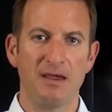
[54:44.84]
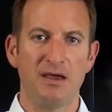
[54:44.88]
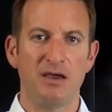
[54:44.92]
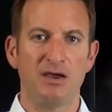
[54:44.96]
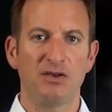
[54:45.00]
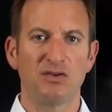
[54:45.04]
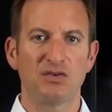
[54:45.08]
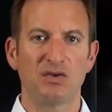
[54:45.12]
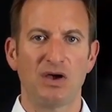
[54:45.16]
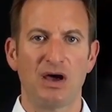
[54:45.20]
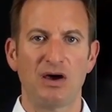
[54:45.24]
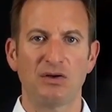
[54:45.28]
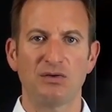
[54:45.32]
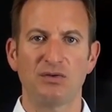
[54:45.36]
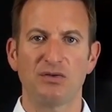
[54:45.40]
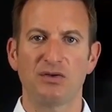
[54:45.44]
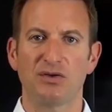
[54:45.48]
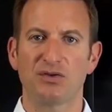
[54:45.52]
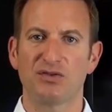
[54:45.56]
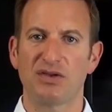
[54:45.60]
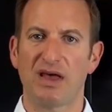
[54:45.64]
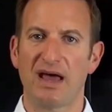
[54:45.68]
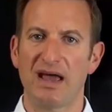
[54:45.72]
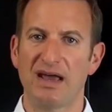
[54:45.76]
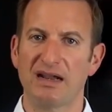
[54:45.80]
So how do
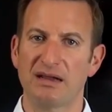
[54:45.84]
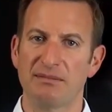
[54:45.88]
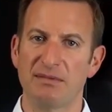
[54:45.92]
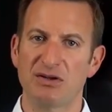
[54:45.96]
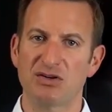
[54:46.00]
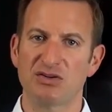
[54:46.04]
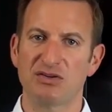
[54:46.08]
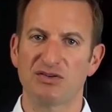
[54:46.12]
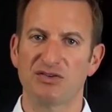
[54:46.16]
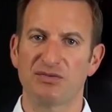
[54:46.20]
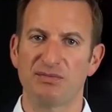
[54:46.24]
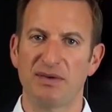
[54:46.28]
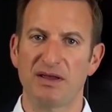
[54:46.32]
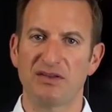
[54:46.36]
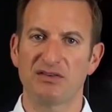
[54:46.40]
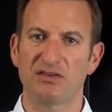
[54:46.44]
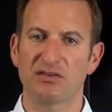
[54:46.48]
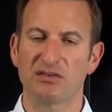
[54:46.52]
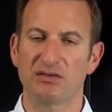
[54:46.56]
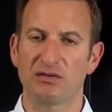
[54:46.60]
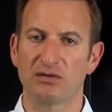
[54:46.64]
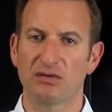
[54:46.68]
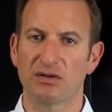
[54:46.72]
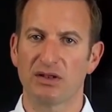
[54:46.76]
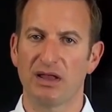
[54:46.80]
those higher dimensional
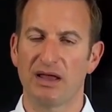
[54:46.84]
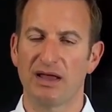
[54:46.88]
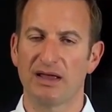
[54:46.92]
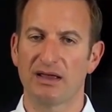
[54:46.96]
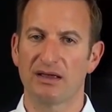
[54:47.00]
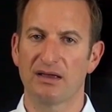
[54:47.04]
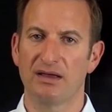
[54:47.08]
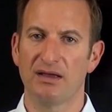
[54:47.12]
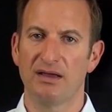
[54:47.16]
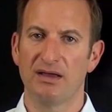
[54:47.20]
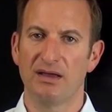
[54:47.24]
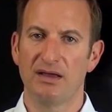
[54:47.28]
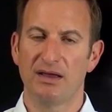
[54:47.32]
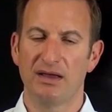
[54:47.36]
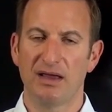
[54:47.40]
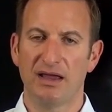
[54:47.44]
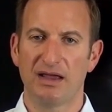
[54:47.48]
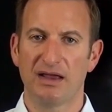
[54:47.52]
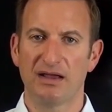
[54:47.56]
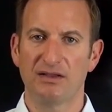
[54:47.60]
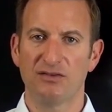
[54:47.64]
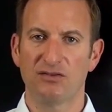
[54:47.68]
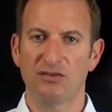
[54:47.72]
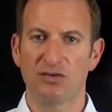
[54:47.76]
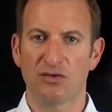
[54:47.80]
spaces look like?
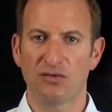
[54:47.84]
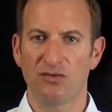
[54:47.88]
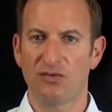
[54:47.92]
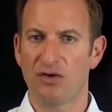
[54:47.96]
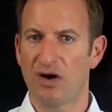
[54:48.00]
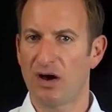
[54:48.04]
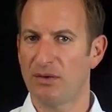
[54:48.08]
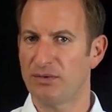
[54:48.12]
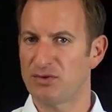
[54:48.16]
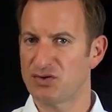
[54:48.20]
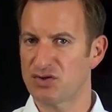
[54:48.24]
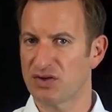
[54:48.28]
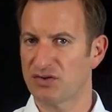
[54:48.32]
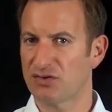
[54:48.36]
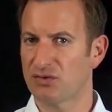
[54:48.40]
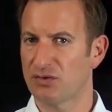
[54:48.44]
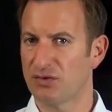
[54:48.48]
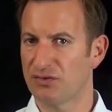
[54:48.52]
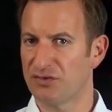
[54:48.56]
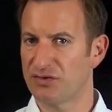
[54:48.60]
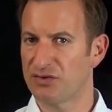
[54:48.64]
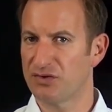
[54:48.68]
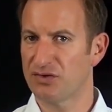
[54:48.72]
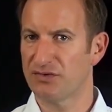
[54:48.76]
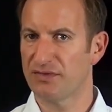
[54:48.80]
Again, so far we just
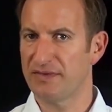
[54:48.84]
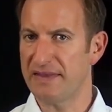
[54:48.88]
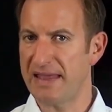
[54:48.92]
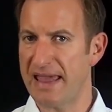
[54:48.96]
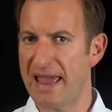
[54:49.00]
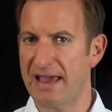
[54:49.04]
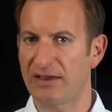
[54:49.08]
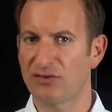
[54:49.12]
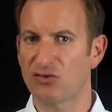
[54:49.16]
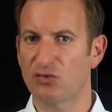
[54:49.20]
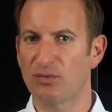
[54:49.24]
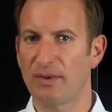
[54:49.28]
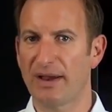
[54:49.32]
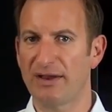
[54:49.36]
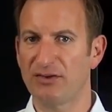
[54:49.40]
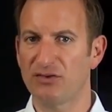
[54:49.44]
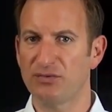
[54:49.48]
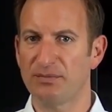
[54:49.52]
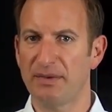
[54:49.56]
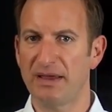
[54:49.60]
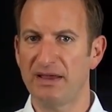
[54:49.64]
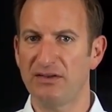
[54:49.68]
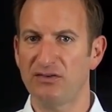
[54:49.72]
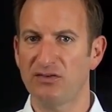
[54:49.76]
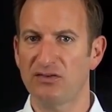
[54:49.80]
considered the XY
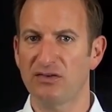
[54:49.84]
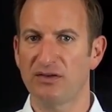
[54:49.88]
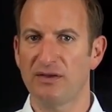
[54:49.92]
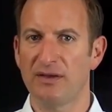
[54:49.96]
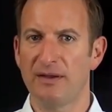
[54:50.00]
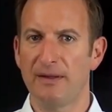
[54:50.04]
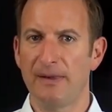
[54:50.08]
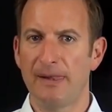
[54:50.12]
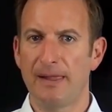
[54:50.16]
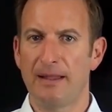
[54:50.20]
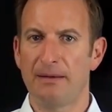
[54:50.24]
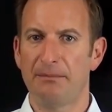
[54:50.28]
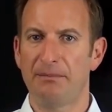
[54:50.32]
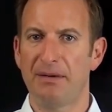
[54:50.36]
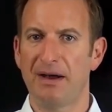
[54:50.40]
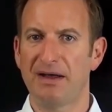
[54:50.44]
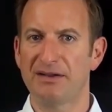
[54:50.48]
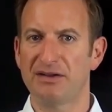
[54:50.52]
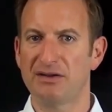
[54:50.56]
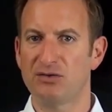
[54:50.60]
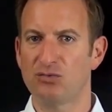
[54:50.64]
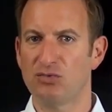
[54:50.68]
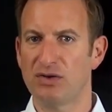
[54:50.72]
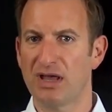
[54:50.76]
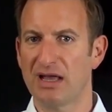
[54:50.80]
space, but
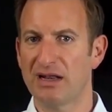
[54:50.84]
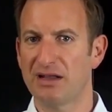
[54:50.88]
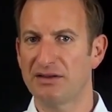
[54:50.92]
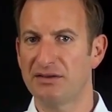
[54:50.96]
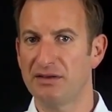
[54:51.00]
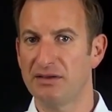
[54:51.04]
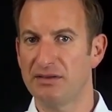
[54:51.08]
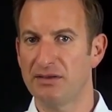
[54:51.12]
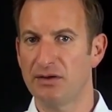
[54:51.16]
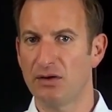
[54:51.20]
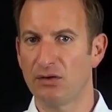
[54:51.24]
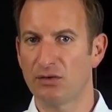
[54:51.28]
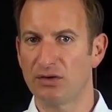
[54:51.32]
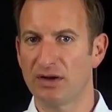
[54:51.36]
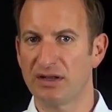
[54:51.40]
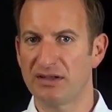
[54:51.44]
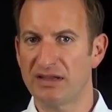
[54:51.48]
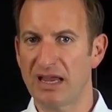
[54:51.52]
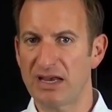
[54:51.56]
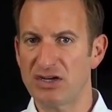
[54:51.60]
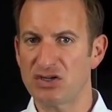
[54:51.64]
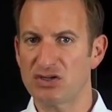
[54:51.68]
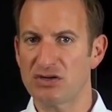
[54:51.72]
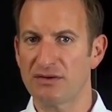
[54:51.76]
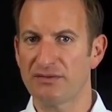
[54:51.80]
in reality the
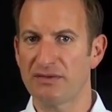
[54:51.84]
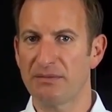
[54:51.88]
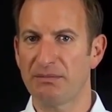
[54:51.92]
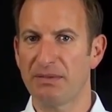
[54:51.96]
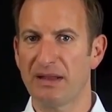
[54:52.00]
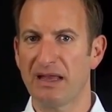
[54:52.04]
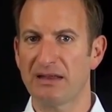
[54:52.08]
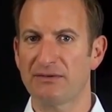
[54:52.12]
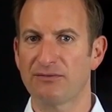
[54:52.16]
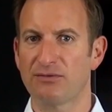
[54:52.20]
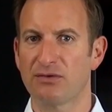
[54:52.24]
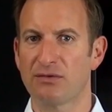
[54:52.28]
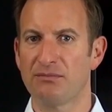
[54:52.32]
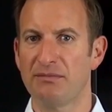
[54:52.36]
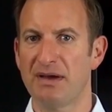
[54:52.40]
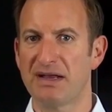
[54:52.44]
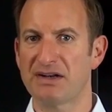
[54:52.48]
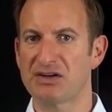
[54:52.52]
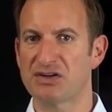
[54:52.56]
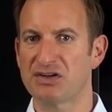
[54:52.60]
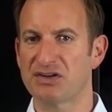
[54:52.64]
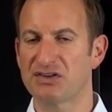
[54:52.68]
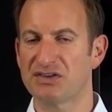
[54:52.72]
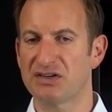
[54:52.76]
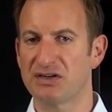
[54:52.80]
orientation of the platform
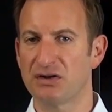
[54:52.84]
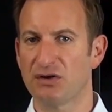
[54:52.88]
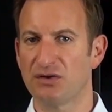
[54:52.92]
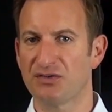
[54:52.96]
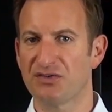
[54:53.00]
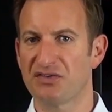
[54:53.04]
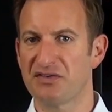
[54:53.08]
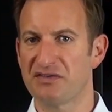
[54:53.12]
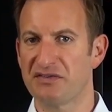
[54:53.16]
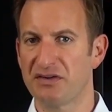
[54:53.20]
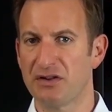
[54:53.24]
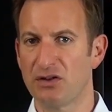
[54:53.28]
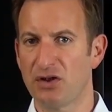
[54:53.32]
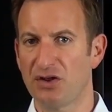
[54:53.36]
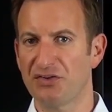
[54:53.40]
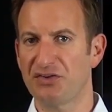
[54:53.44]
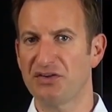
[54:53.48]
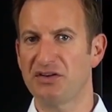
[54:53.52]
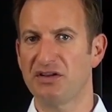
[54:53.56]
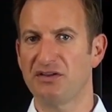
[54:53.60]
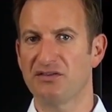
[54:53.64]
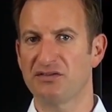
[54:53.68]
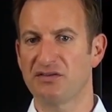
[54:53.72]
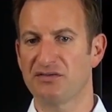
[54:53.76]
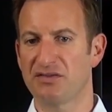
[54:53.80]
matters and also the
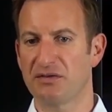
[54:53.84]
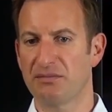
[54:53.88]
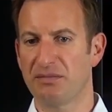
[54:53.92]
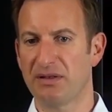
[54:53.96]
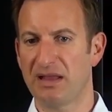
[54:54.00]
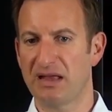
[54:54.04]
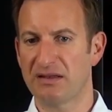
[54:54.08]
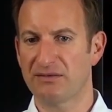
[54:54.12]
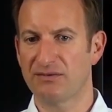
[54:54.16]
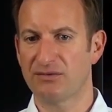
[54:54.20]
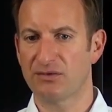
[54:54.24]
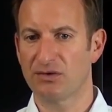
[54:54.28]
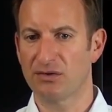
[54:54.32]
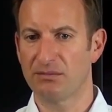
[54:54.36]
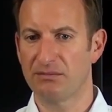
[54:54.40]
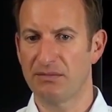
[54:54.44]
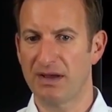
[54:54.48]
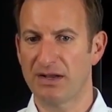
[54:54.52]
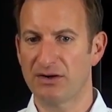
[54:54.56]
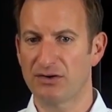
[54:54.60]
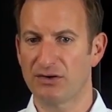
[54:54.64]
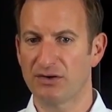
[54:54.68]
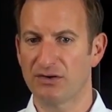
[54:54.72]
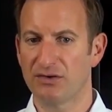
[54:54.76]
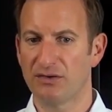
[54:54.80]
velocities of the platform
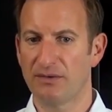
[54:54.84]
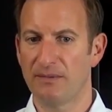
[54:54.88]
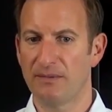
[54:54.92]
matter.